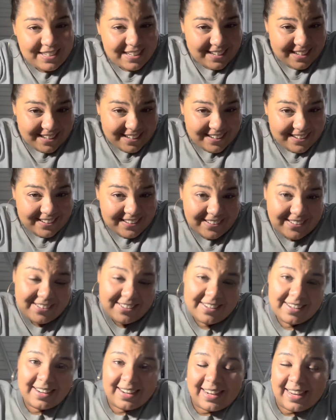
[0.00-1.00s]
your girl,
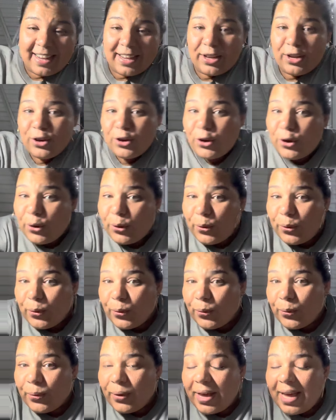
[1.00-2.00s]
Nico.